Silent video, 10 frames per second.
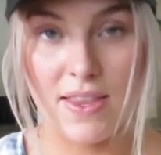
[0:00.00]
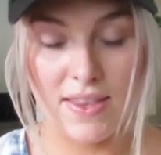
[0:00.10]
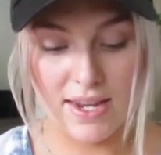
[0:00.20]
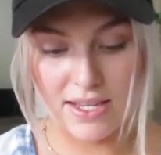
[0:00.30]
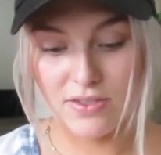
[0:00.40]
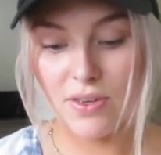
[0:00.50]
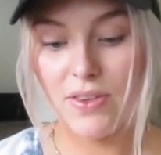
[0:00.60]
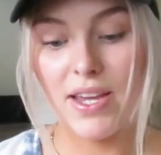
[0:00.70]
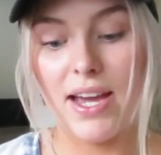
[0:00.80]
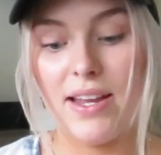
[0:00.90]
The next
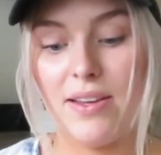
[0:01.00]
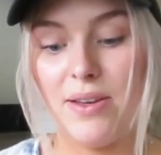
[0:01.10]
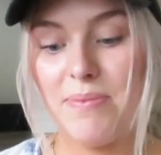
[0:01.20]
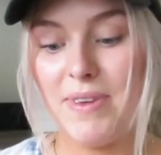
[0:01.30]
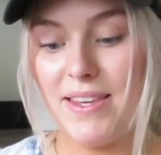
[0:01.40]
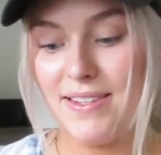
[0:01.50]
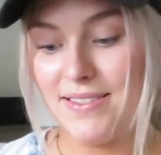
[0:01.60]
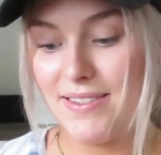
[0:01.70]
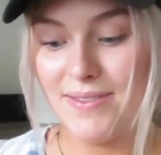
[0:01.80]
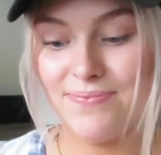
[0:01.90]
clothing item
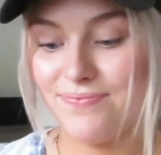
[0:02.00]
is